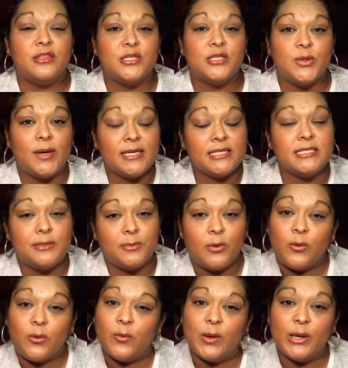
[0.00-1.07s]
So I ended up
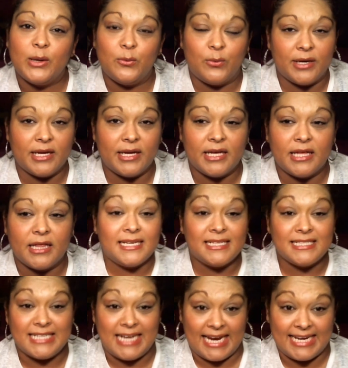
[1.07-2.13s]
going with
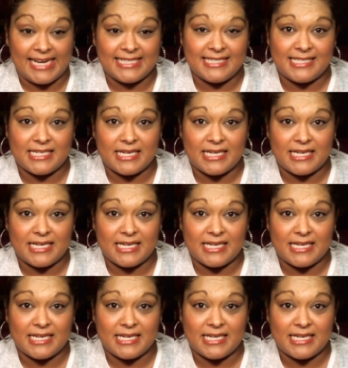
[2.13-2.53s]
Dazed.